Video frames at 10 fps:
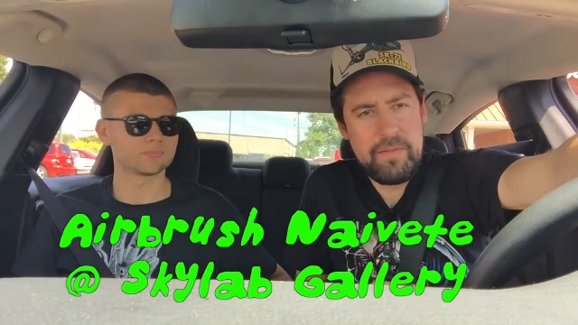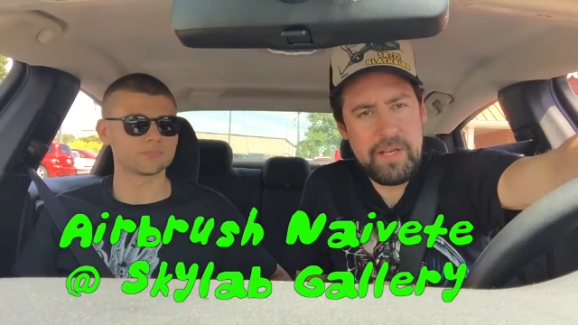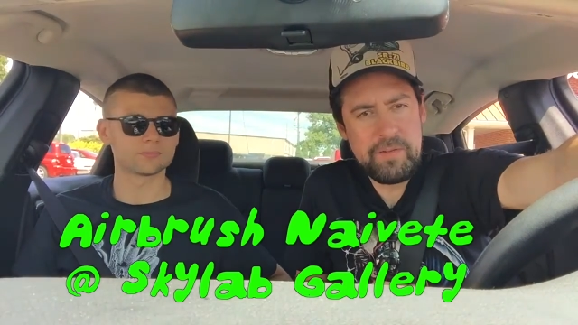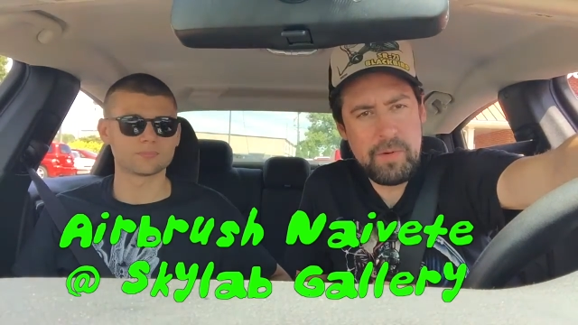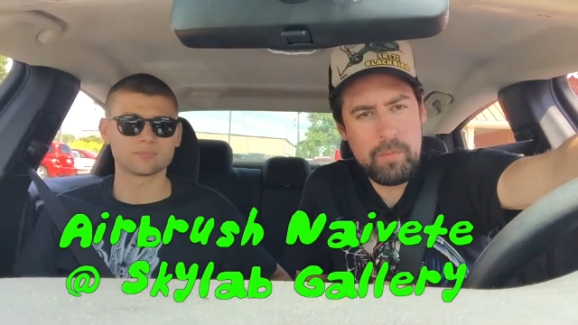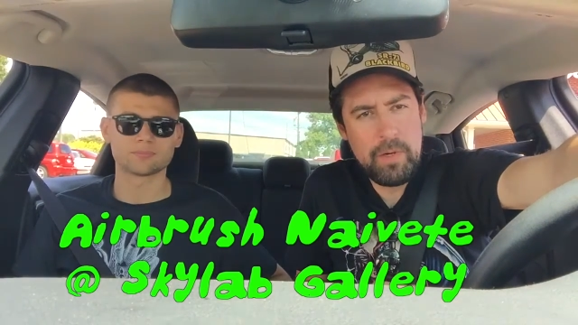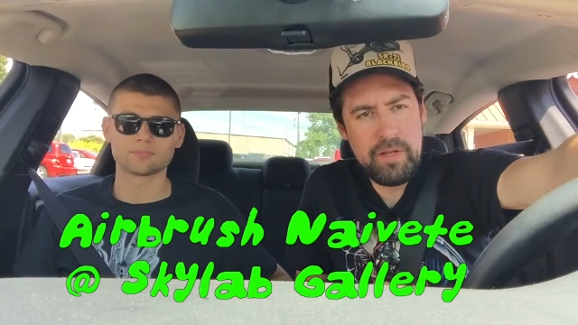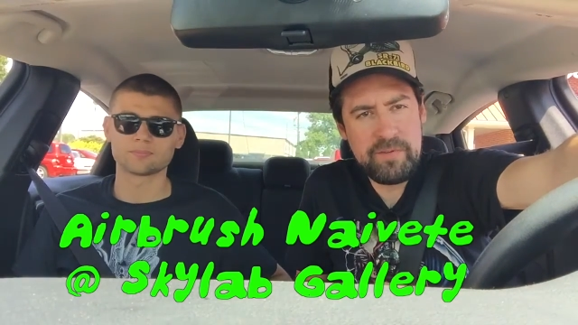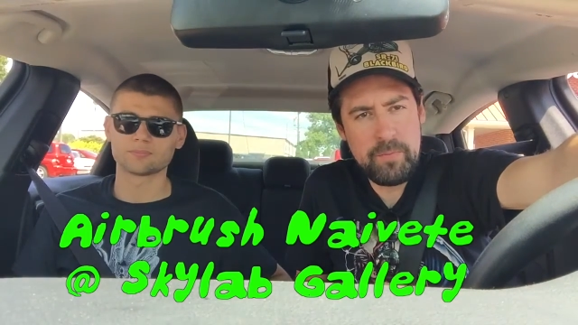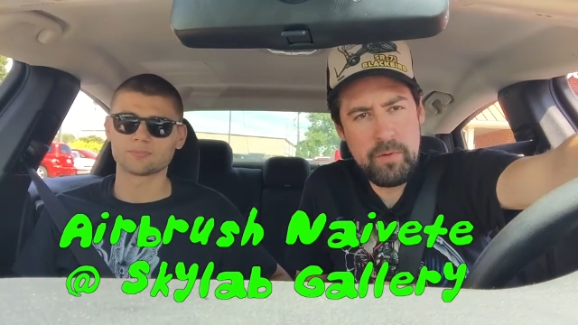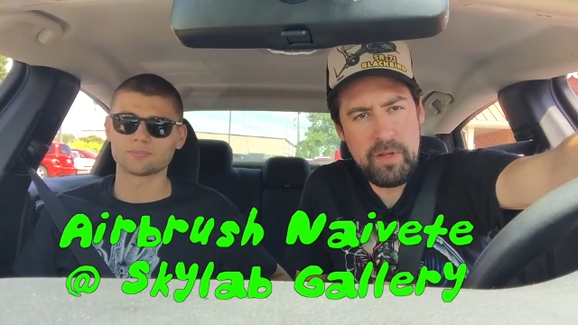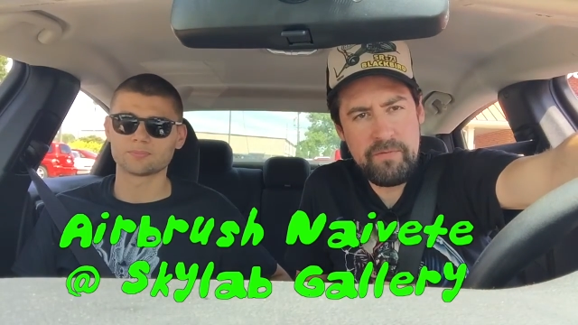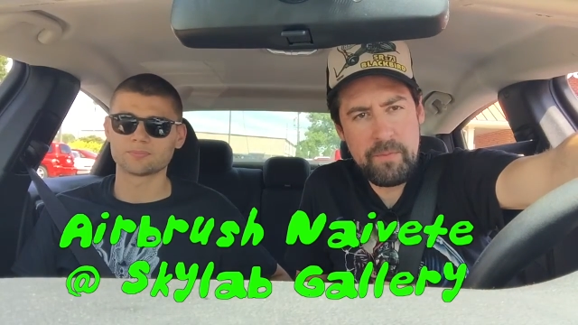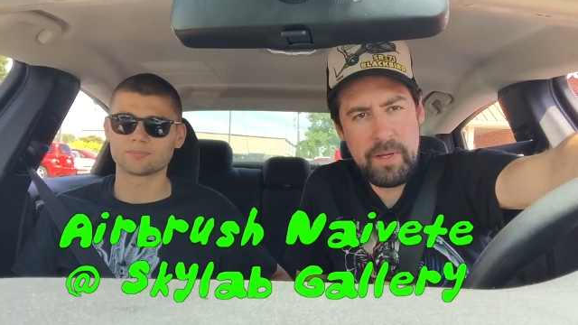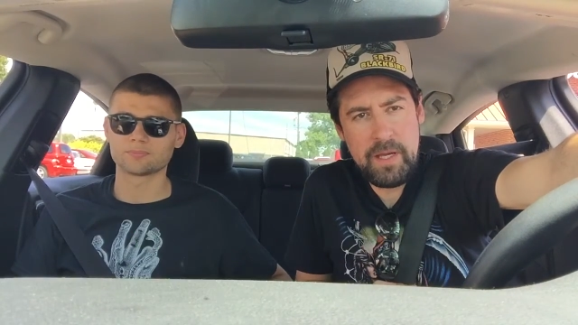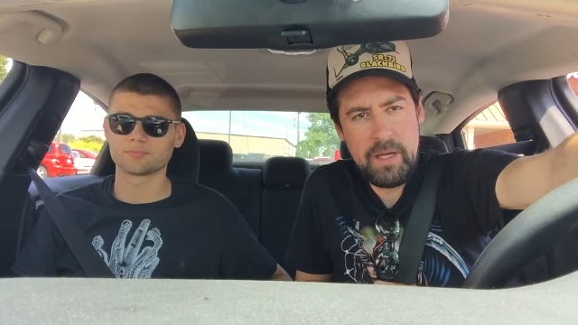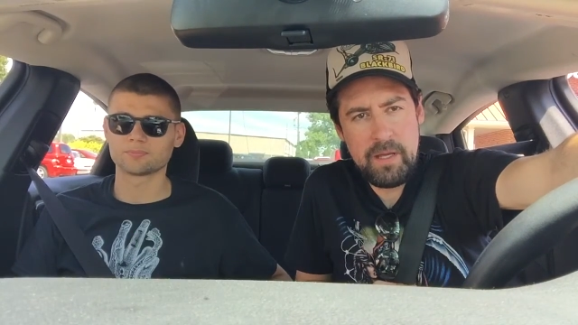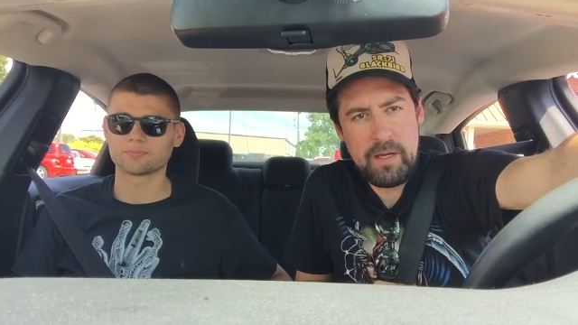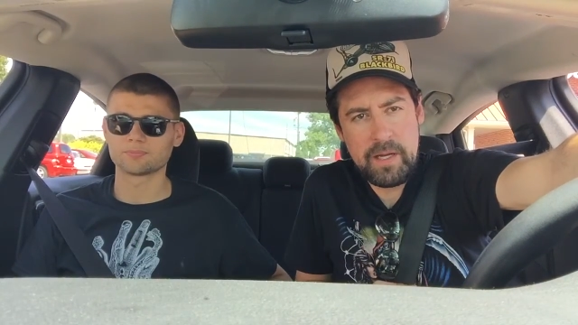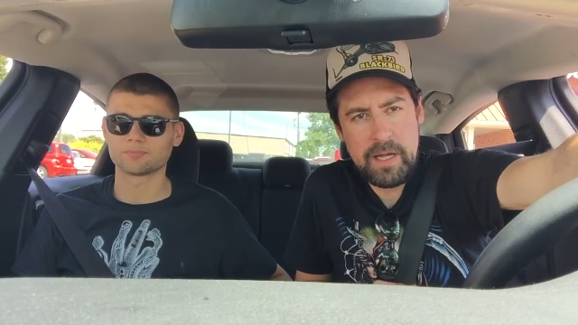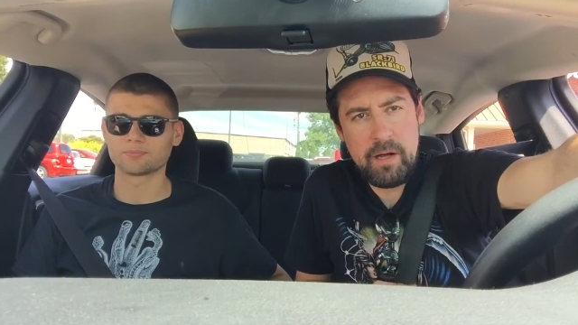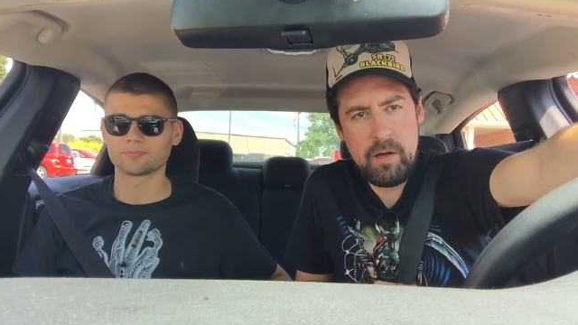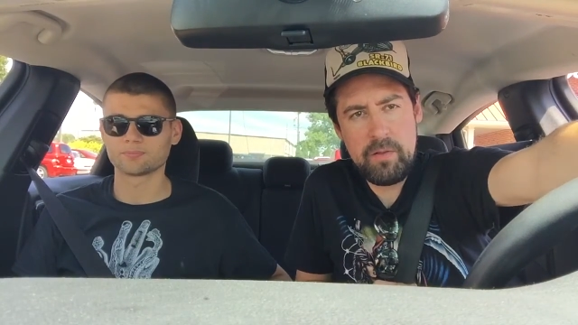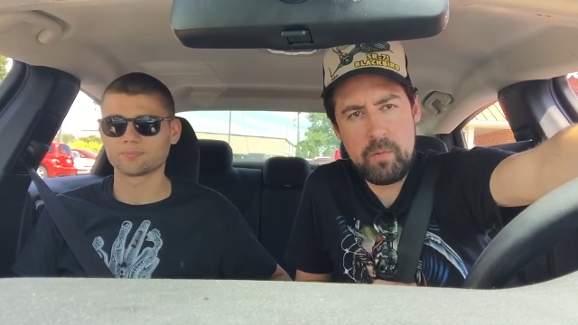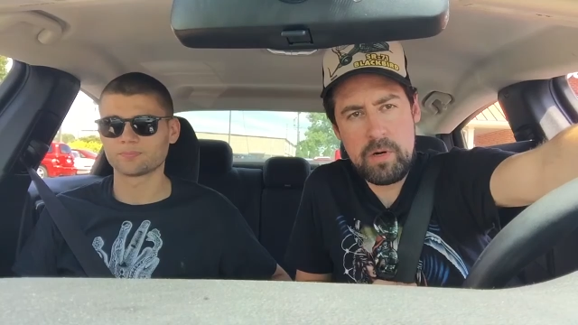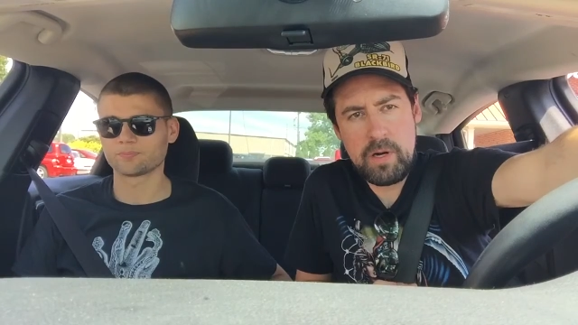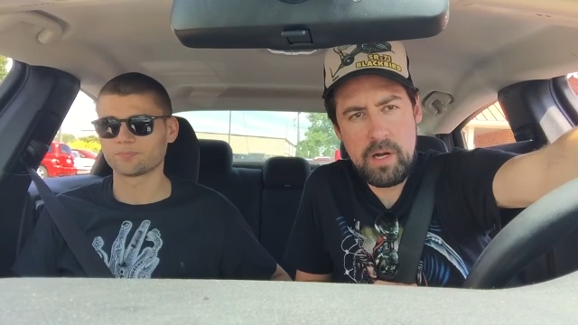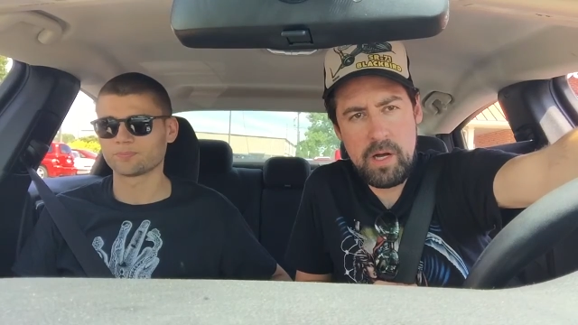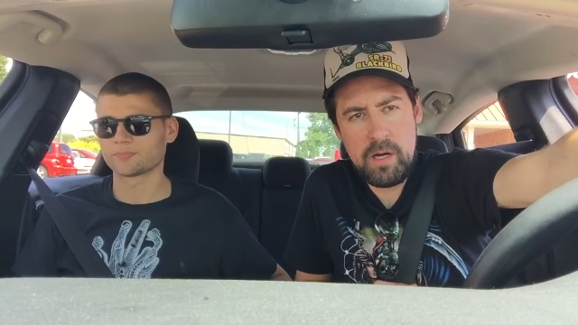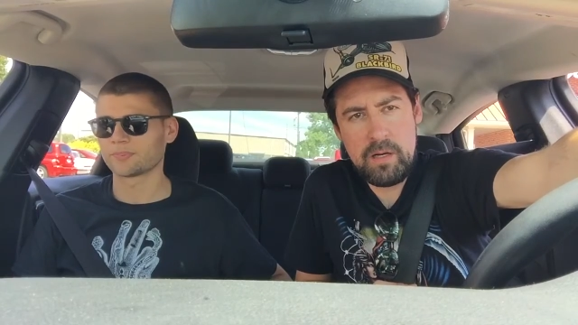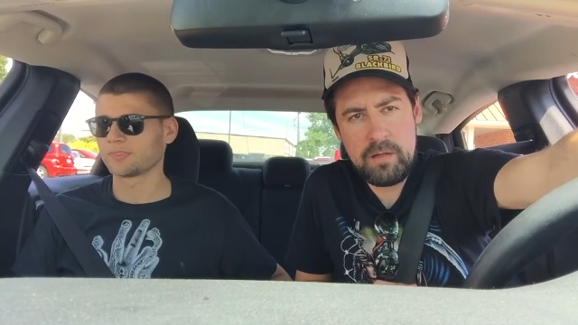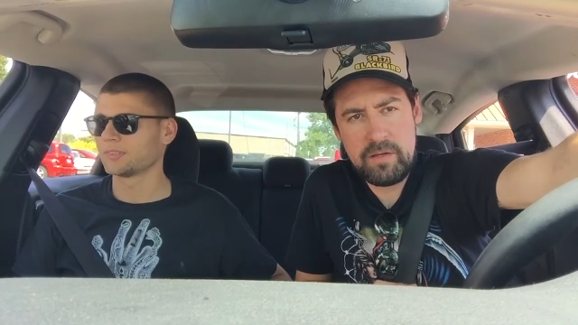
Speaker 1: Things went really smoothly for me. Got all the work hung,